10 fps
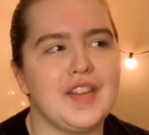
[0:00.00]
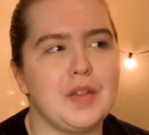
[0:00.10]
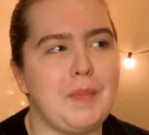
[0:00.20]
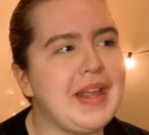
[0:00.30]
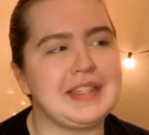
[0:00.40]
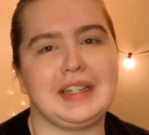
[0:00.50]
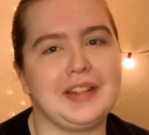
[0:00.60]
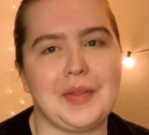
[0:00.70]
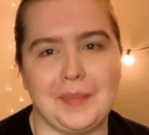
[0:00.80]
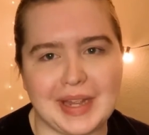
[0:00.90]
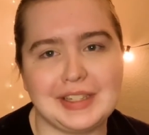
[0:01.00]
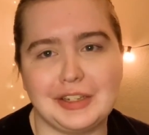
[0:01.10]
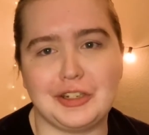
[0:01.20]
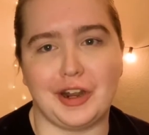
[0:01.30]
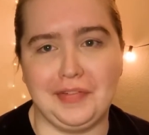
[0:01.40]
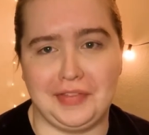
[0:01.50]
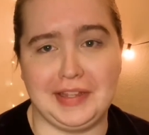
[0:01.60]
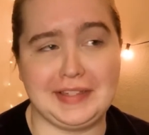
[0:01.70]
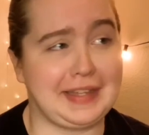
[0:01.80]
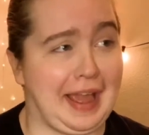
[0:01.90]
basically the message of
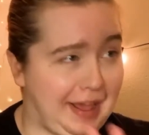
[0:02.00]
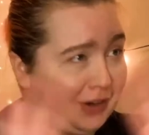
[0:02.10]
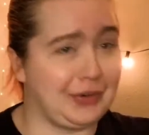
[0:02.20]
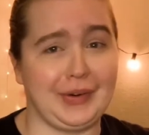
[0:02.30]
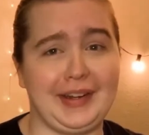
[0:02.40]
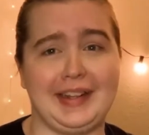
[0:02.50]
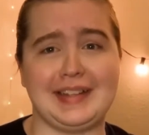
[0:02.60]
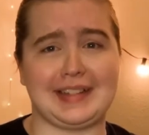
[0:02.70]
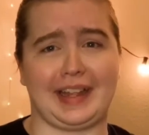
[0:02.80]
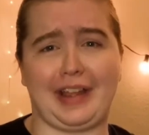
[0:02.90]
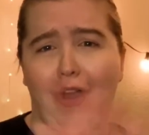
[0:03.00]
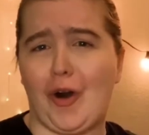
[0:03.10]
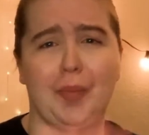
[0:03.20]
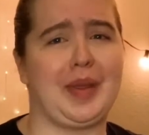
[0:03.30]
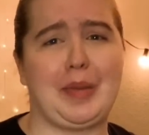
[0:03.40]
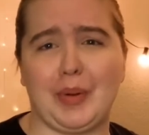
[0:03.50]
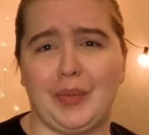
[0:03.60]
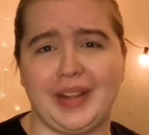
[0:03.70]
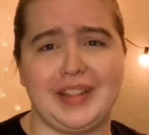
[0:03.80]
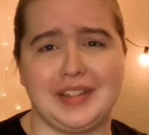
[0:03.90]
this category is like, all people
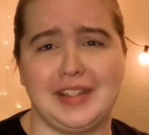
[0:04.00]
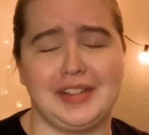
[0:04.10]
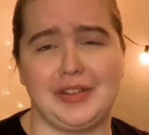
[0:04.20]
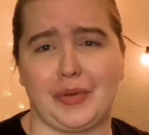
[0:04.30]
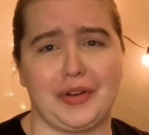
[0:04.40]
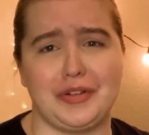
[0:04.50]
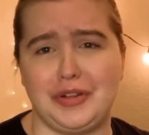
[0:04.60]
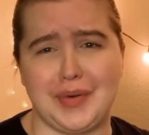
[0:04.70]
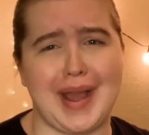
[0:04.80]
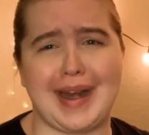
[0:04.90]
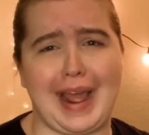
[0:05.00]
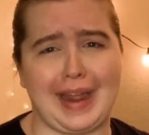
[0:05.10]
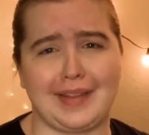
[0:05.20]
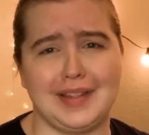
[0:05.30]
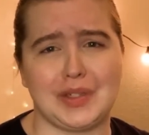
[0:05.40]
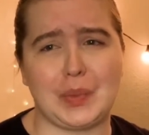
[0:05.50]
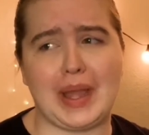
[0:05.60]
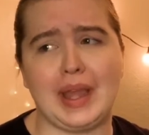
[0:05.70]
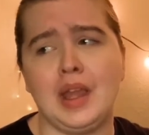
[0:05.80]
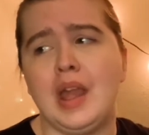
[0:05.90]
with this disorder do not act this
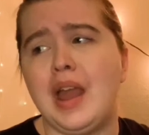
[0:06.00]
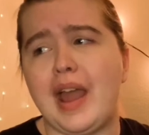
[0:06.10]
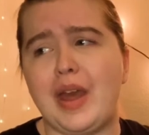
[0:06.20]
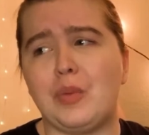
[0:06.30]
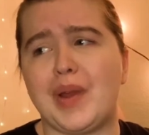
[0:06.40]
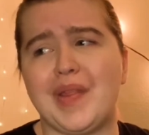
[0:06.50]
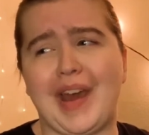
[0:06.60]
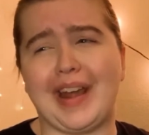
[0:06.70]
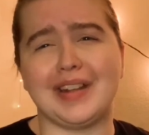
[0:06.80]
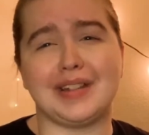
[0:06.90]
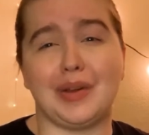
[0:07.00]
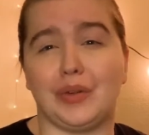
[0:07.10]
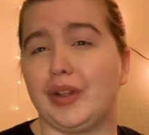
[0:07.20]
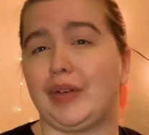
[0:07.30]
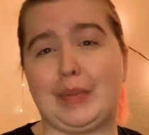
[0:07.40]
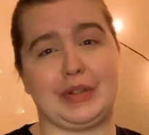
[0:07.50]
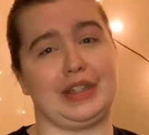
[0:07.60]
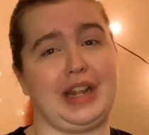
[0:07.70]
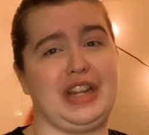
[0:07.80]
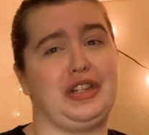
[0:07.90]
way. And when that is the only
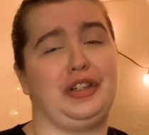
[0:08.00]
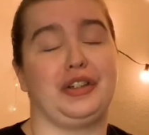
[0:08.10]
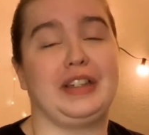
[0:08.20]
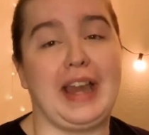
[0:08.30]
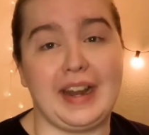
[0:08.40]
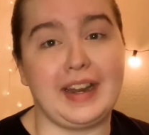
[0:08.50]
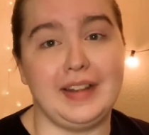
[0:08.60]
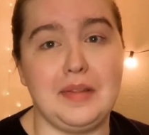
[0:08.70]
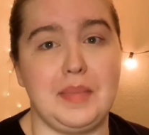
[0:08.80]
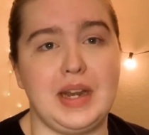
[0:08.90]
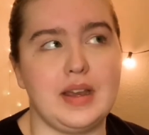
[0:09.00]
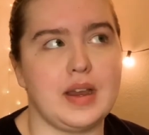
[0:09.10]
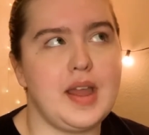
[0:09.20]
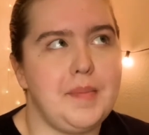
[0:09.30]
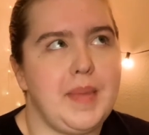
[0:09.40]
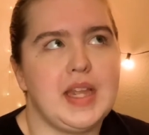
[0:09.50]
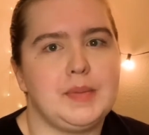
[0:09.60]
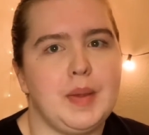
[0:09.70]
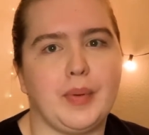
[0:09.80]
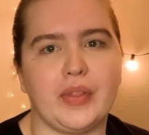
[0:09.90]
representation you're getting in the media, it makes
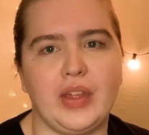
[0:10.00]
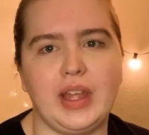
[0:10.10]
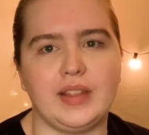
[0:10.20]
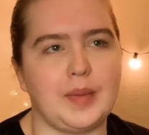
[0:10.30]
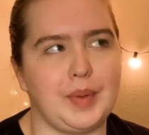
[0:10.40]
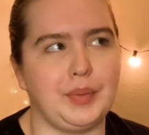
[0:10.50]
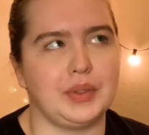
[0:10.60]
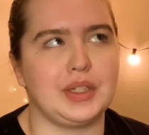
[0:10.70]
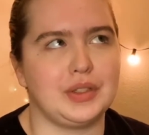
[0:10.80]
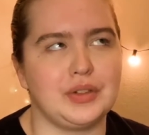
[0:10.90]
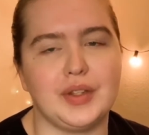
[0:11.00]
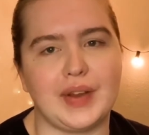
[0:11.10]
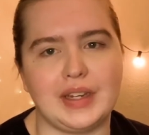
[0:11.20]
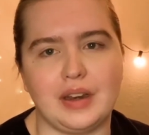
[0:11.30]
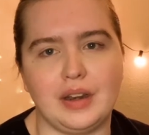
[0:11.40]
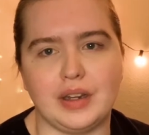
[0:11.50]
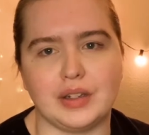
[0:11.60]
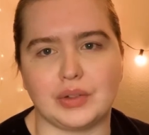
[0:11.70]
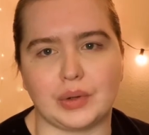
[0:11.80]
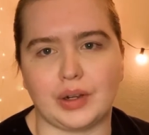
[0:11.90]
people think that people with dissociative identity
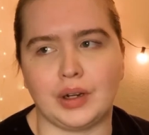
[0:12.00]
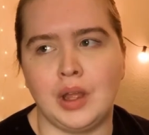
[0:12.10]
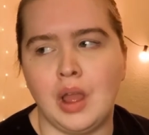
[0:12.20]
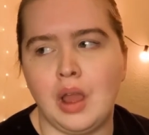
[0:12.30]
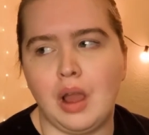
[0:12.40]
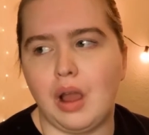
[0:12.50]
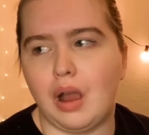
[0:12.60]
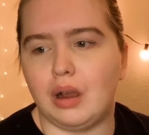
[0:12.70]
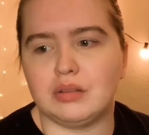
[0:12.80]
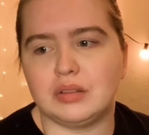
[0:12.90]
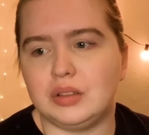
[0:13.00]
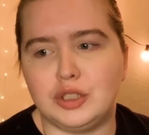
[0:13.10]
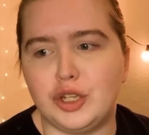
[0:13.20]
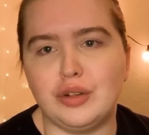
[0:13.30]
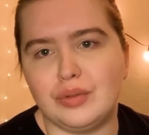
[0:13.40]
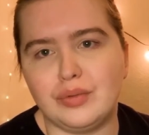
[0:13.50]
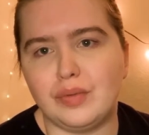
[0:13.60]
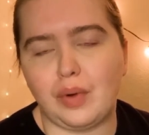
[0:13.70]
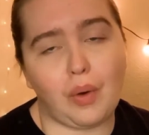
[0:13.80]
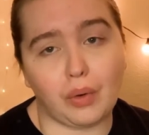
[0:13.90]
disorder
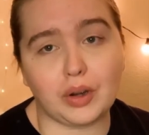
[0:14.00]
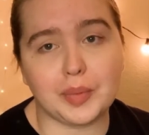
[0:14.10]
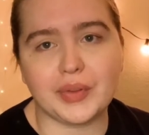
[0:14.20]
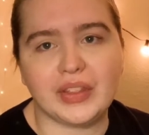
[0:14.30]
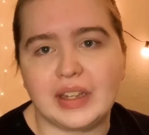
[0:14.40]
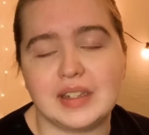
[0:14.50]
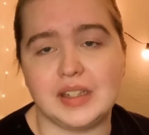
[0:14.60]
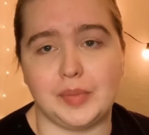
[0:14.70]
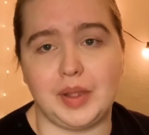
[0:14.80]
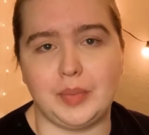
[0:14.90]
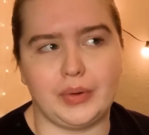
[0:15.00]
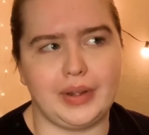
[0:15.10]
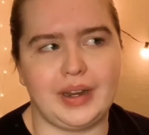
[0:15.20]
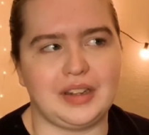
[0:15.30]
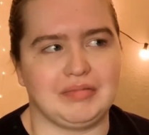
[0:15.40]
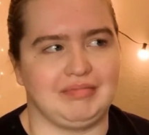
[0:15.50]
do horrible things to people, and